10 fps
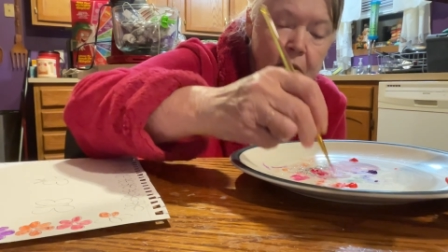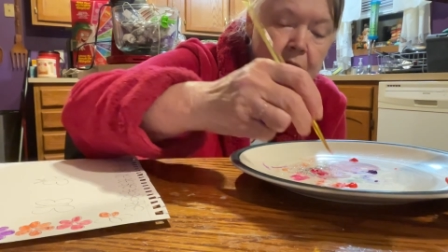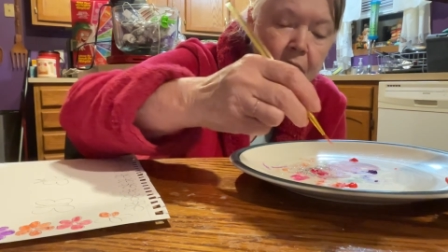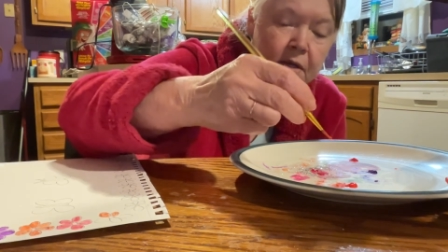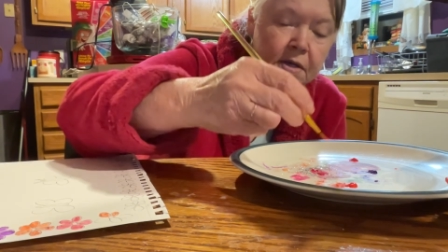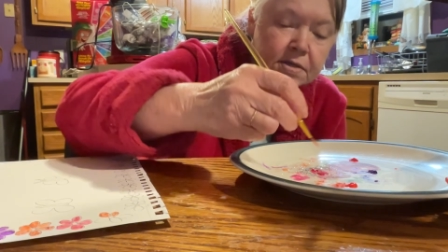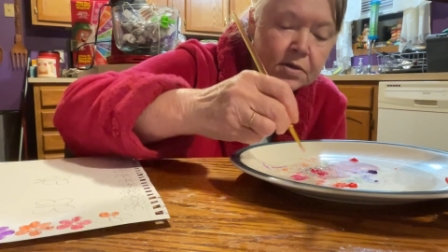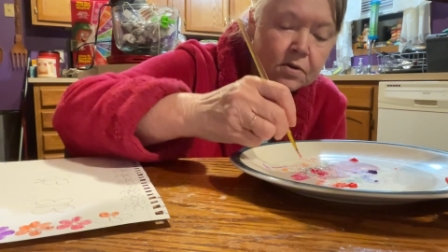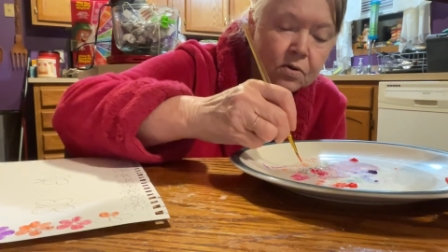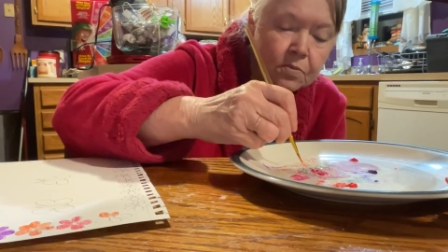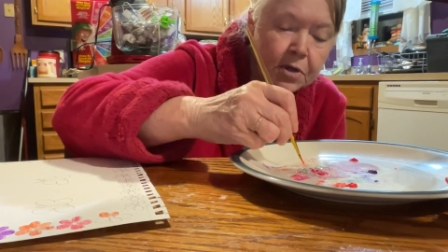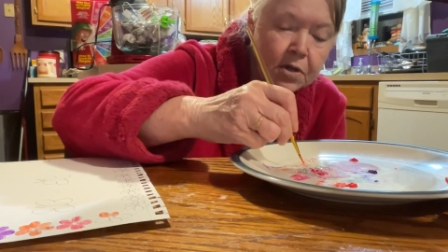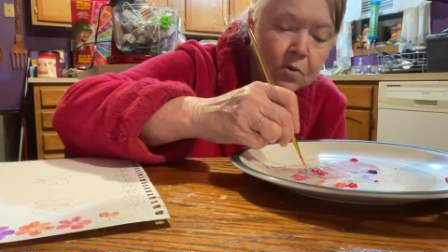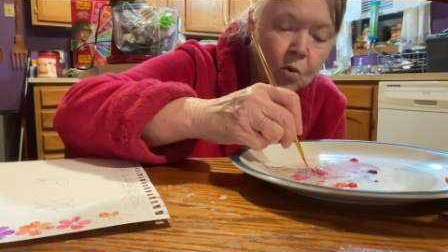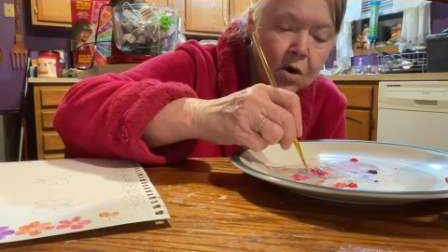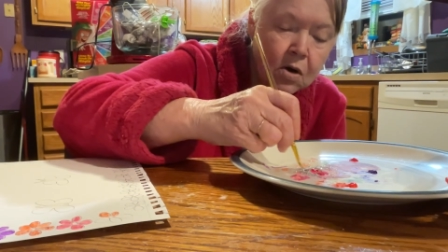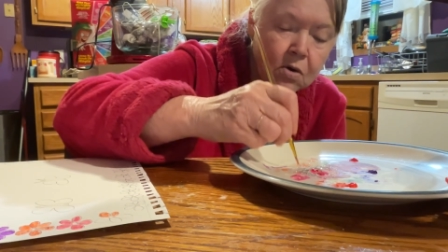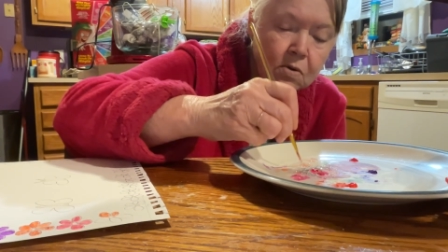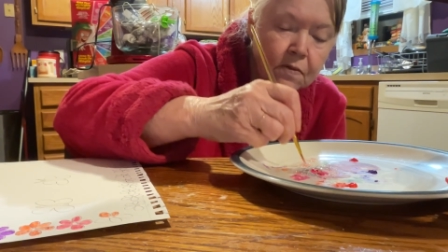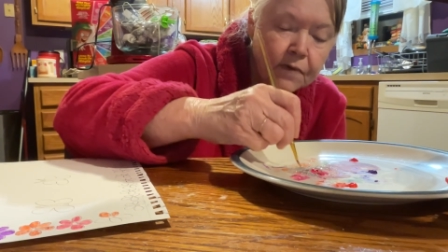It is a little bit of
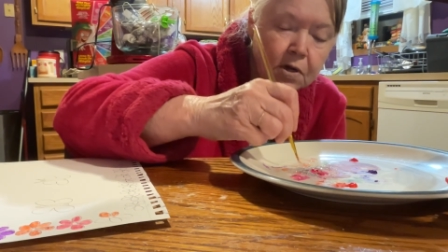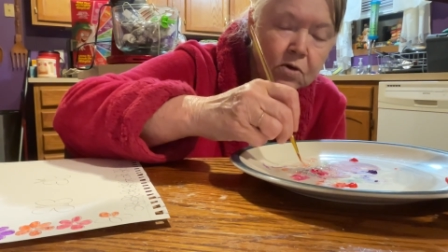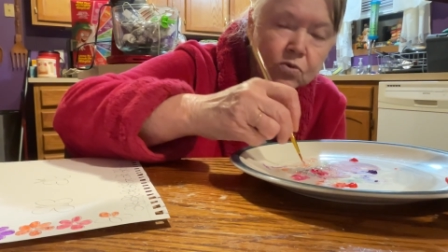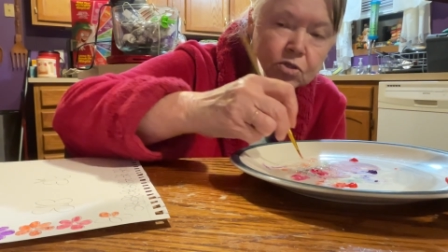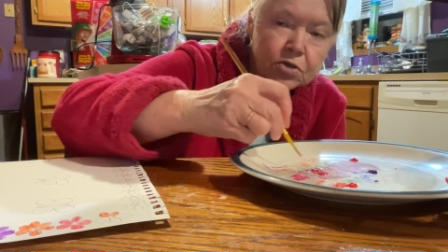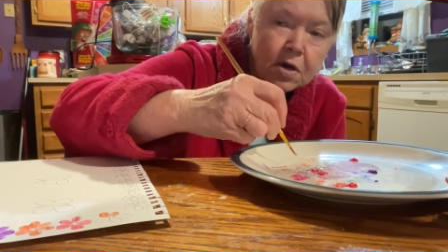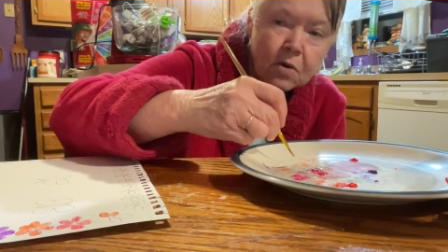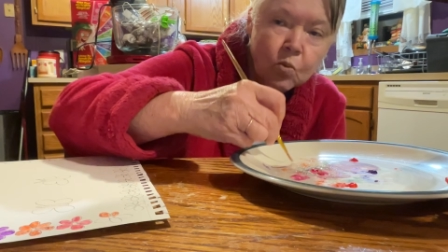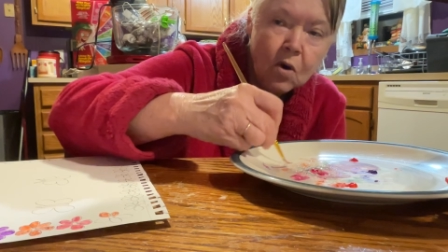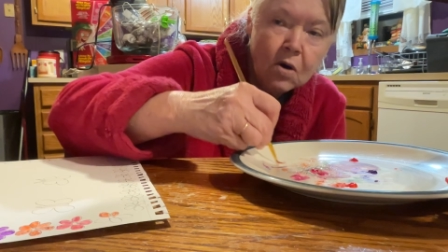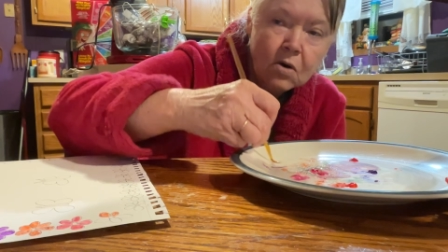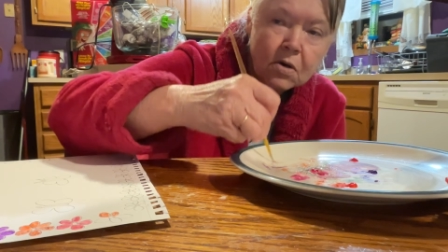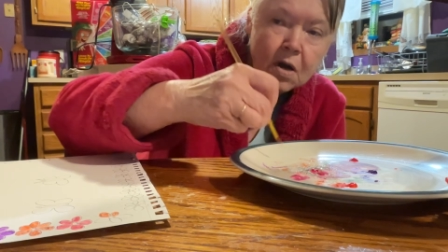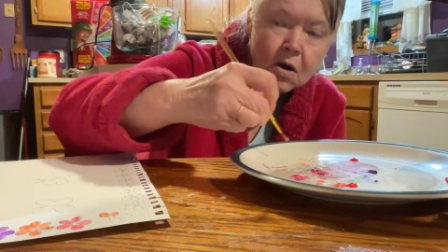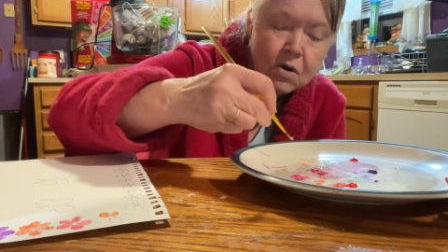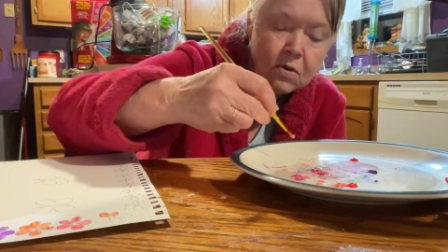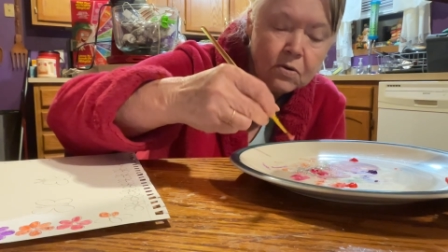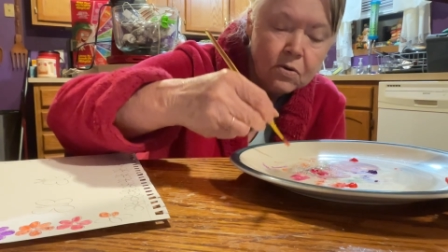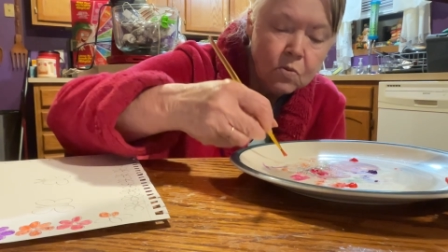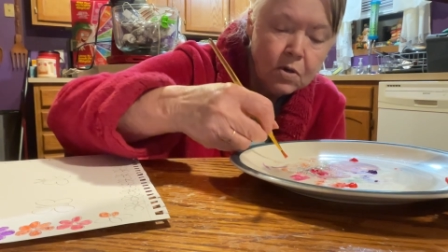work, folks. You got to work
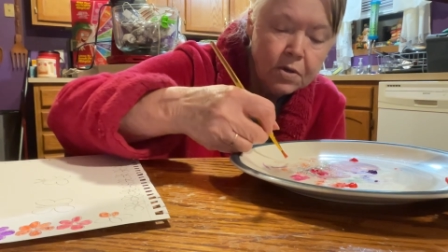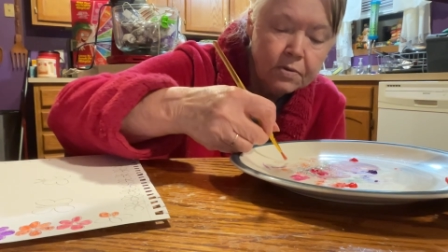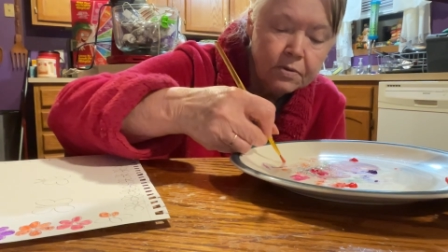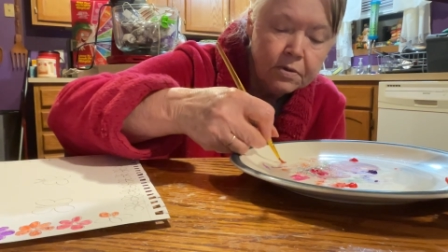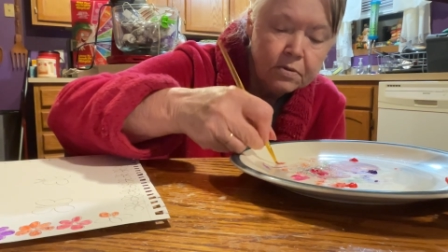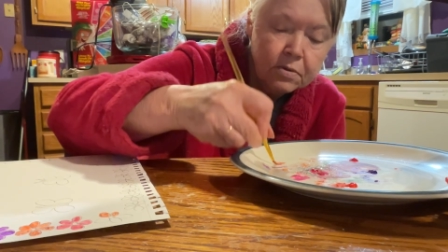harder with it.